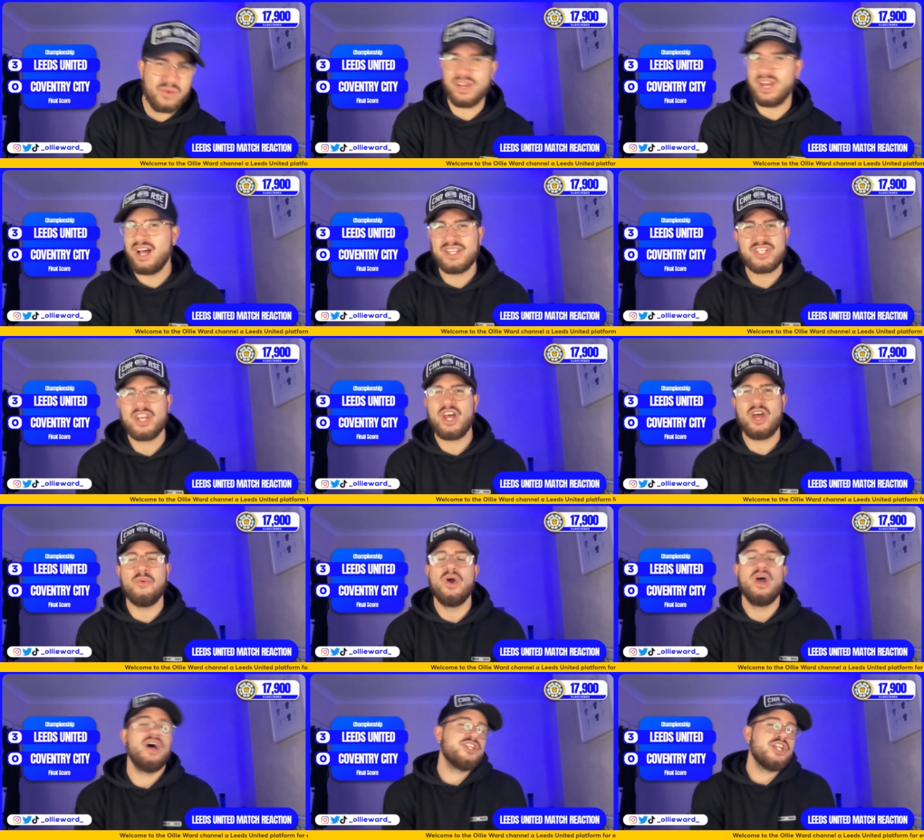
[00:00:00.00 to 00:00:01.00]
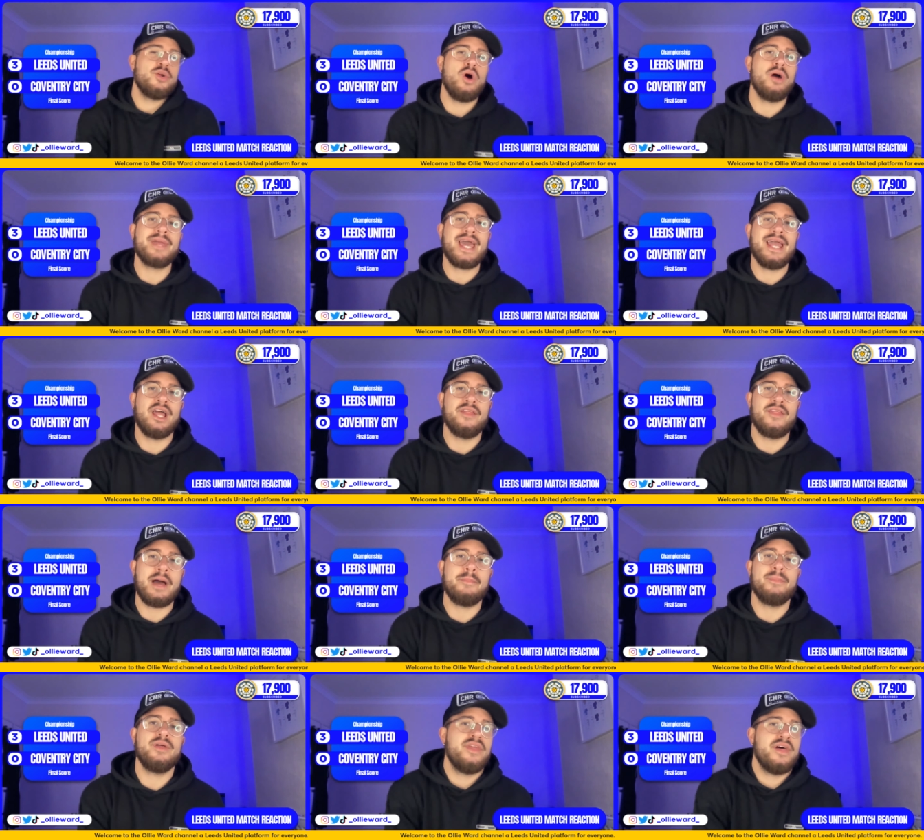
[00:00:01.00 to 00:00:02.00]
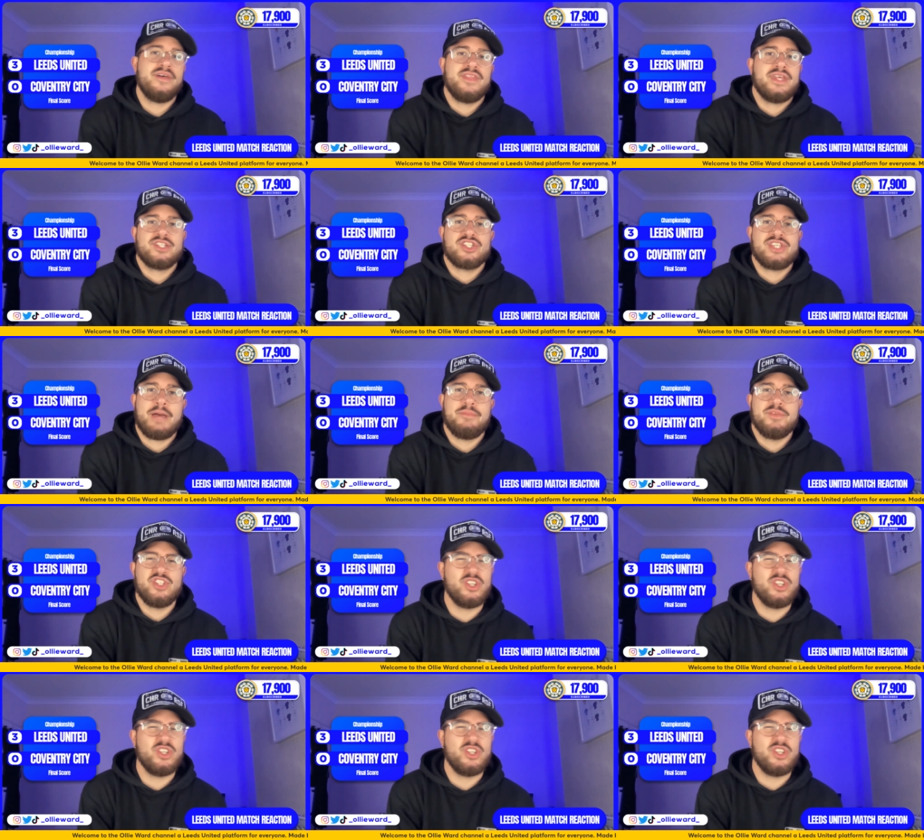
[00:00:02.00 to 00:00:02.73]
And I, don't know, I don't know why I'm getting like that, but that that just happens.